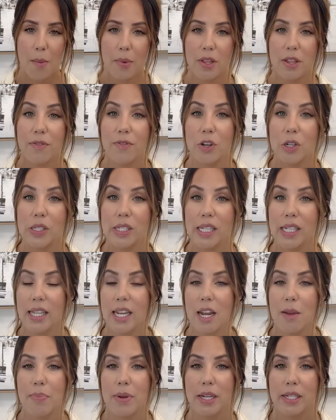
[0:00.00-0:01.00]
The first thing that
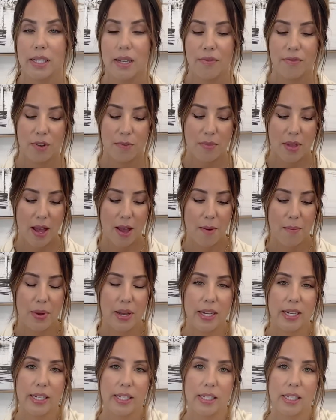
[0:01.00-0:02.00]
I picked up from them
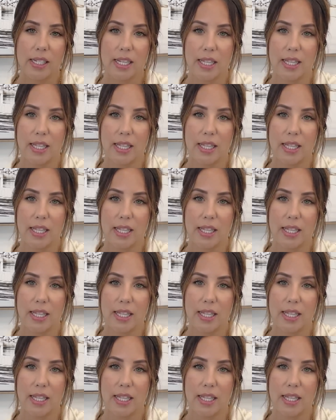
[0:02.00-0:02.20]
is